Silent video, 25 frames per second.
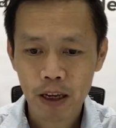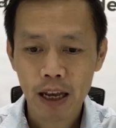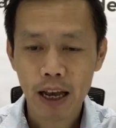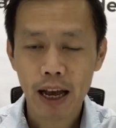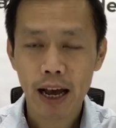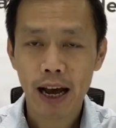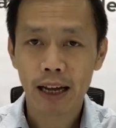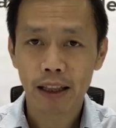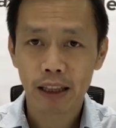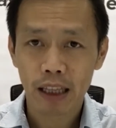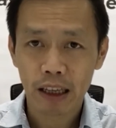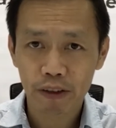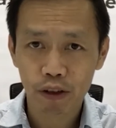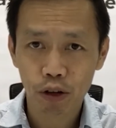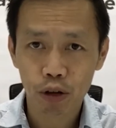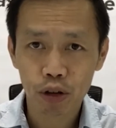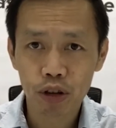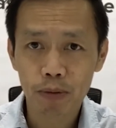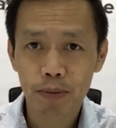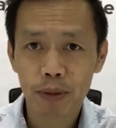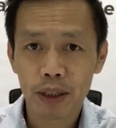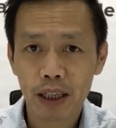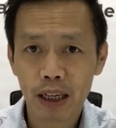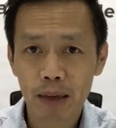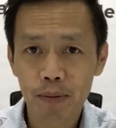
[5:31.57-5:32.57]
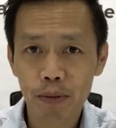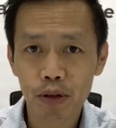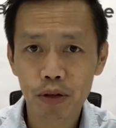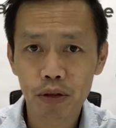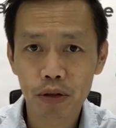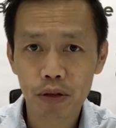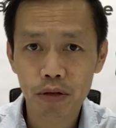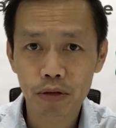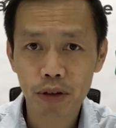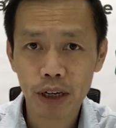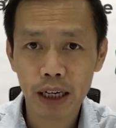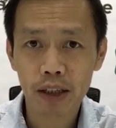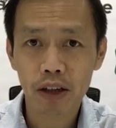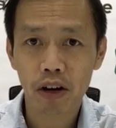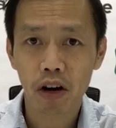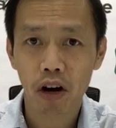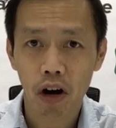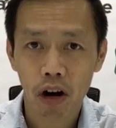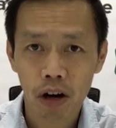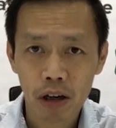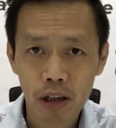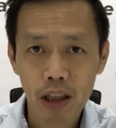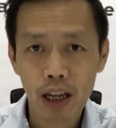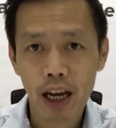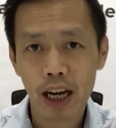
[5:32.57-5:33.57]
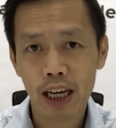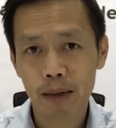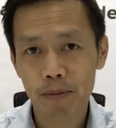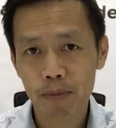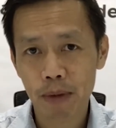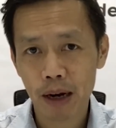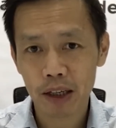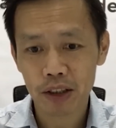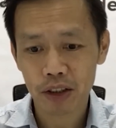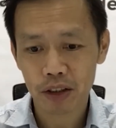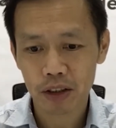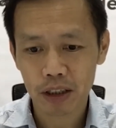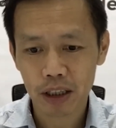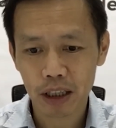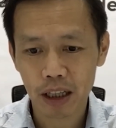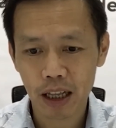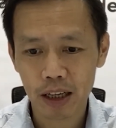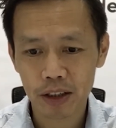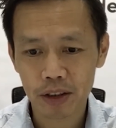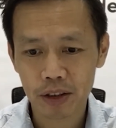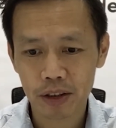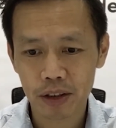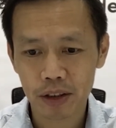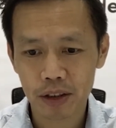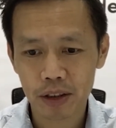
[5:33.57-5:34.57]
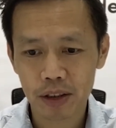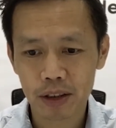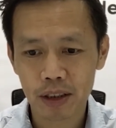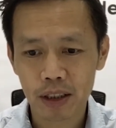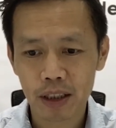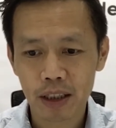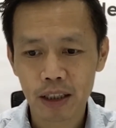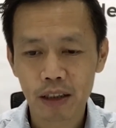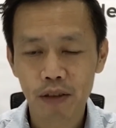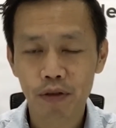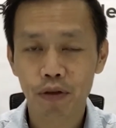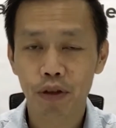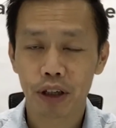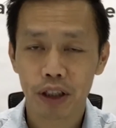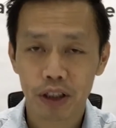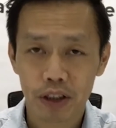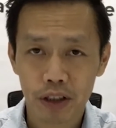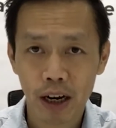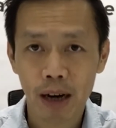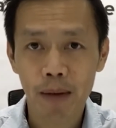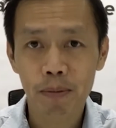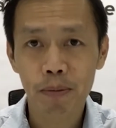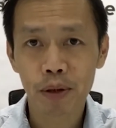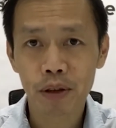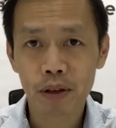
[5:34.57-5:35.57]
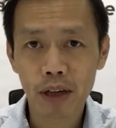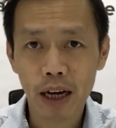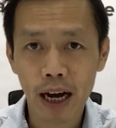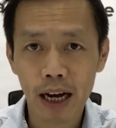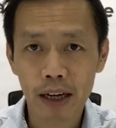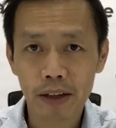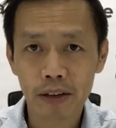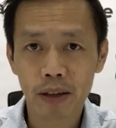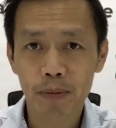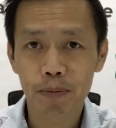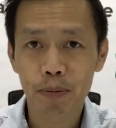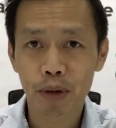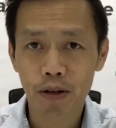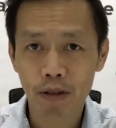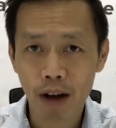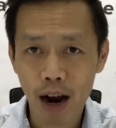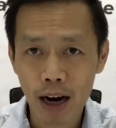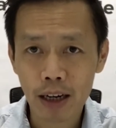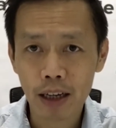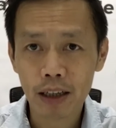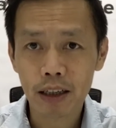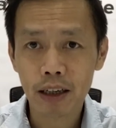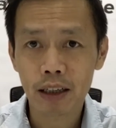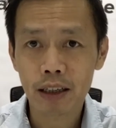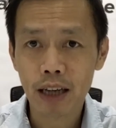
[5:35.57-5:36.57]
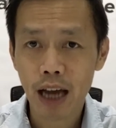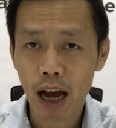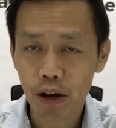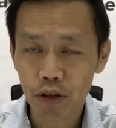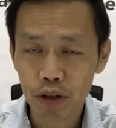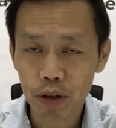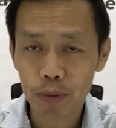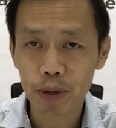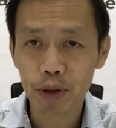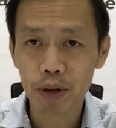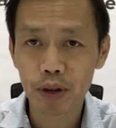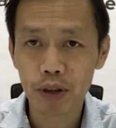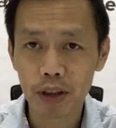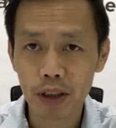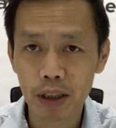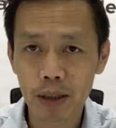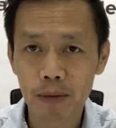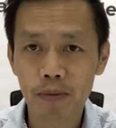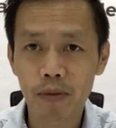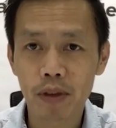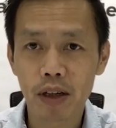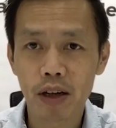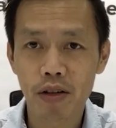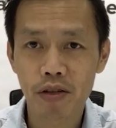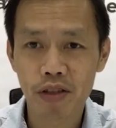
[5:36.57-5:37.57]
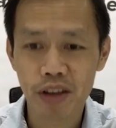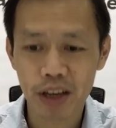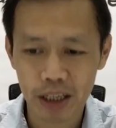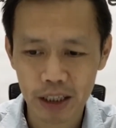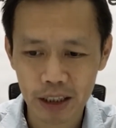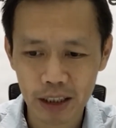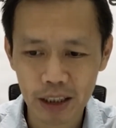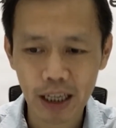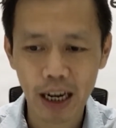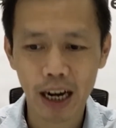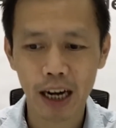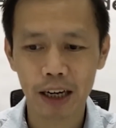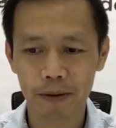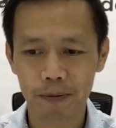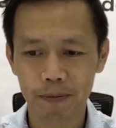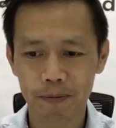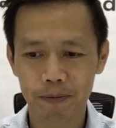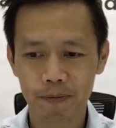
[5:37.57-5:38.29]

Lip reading: And they've also been able to create online masterclasses, for example, at the Peranakan House Museum, the Intan.